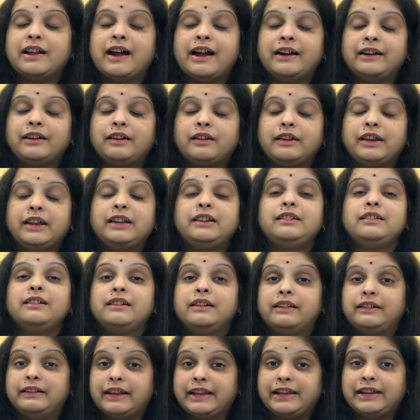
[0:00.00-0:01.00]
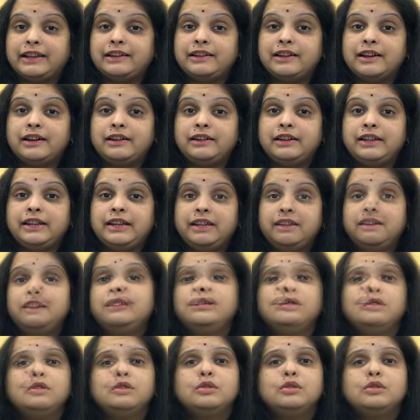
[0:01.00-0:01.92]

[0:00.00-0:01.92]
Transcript: heart rate regularly.